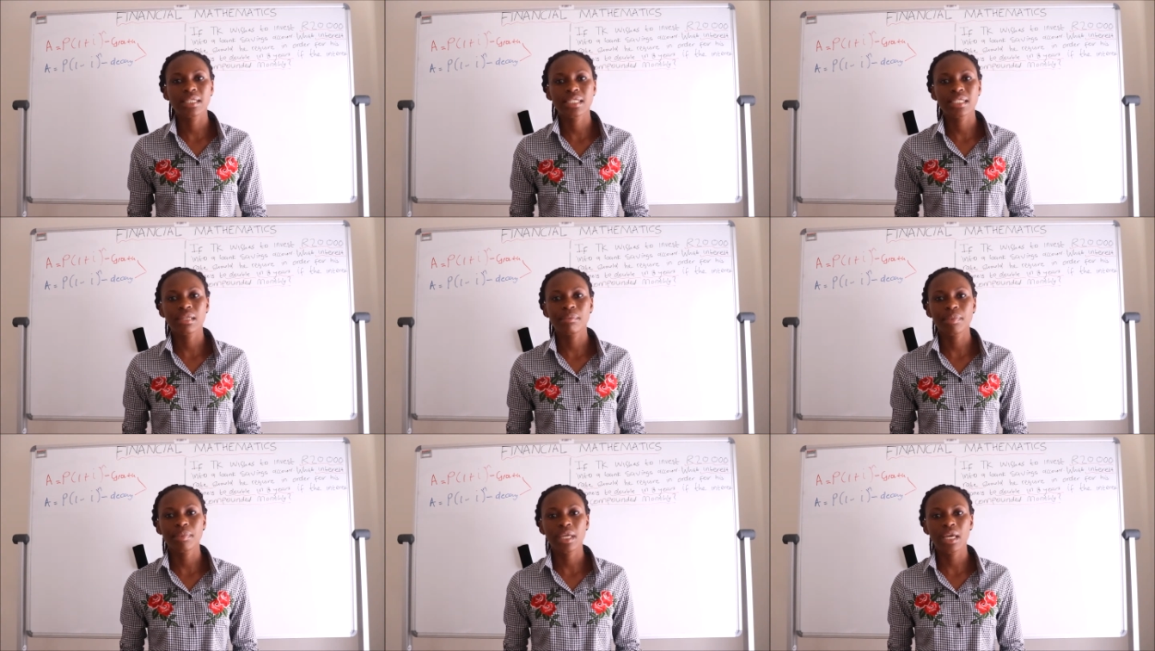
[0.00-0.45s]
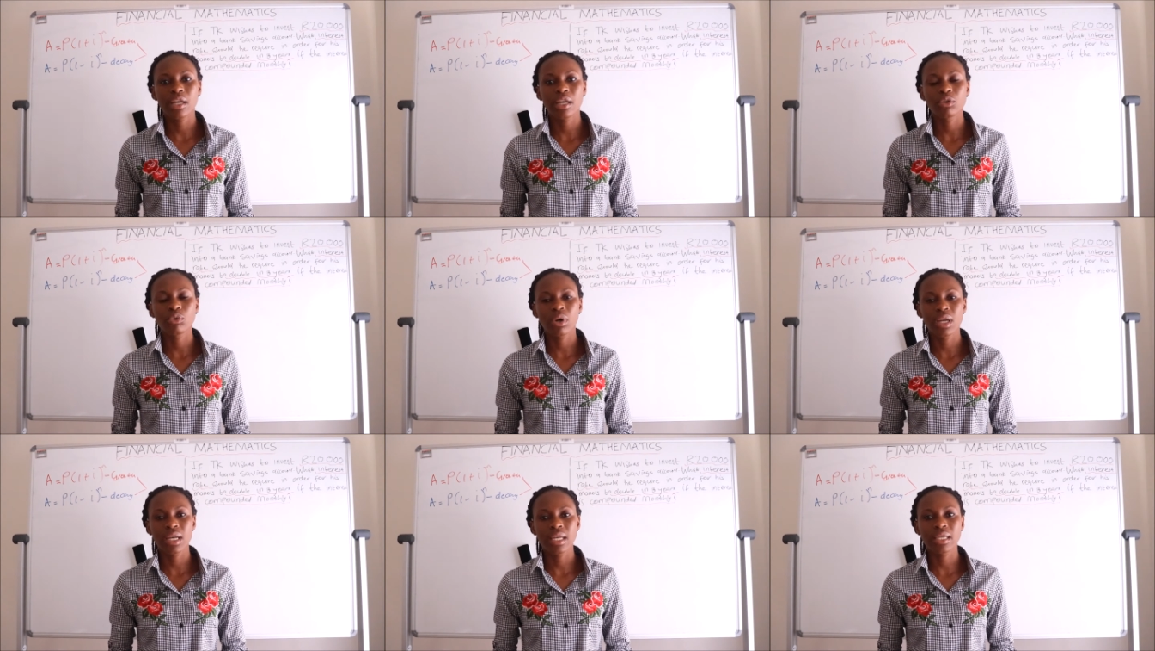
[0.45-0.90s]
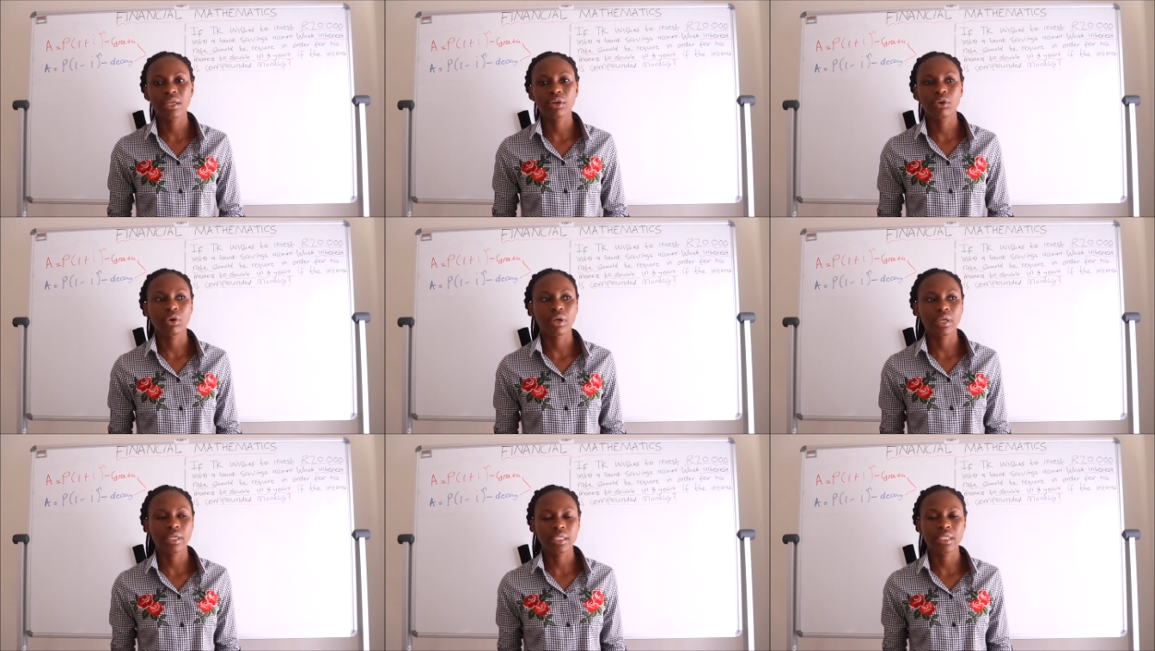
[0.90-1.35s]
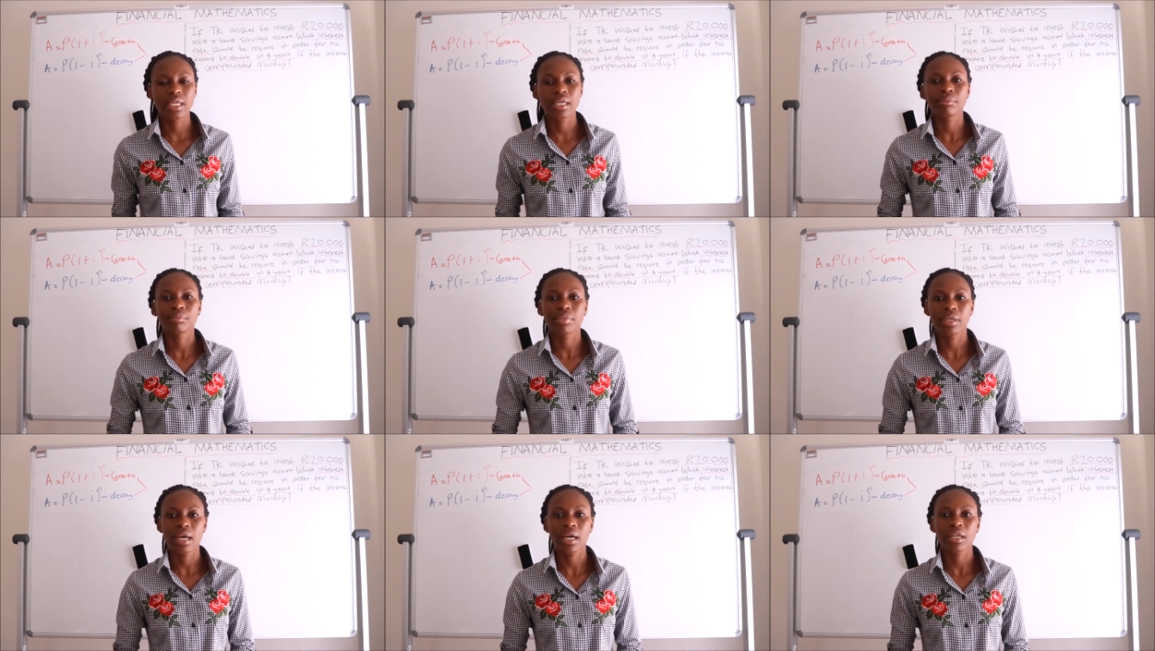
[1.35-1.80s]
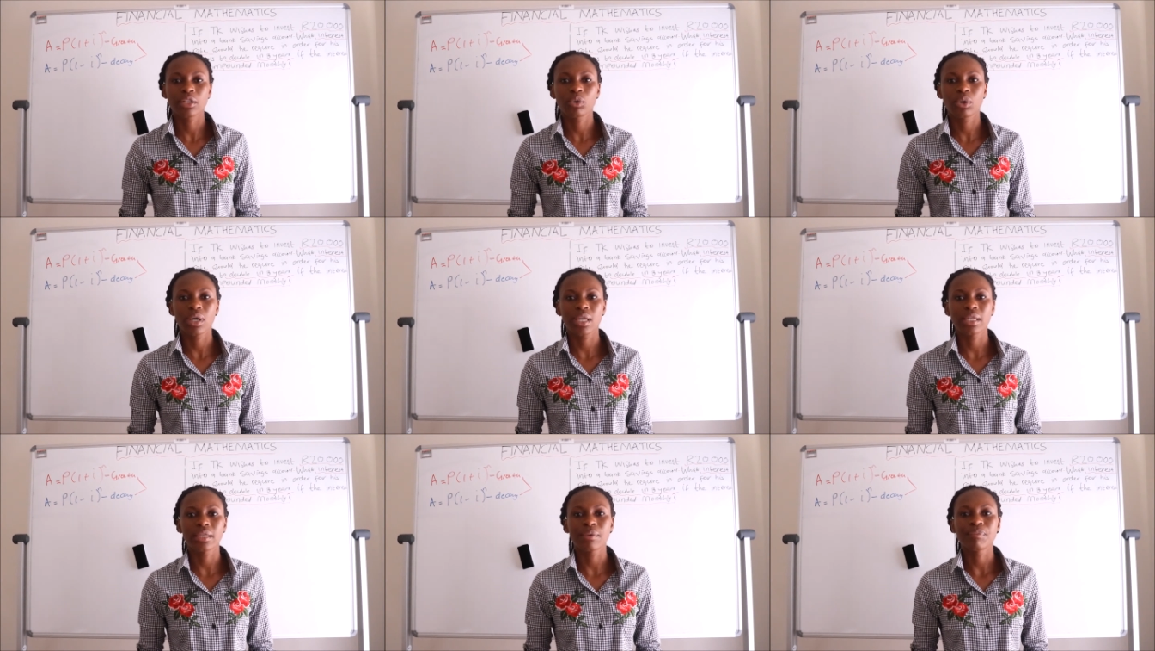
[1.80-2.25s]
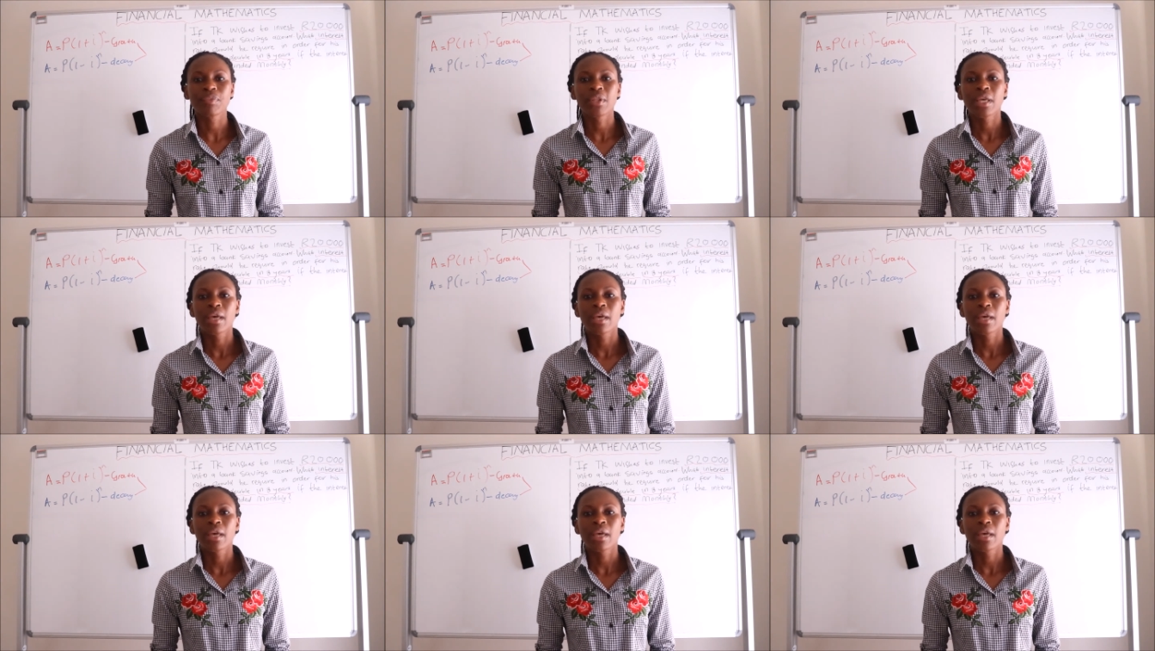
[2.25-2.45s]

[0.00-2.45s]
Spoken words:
semi-annually, or it can be annually.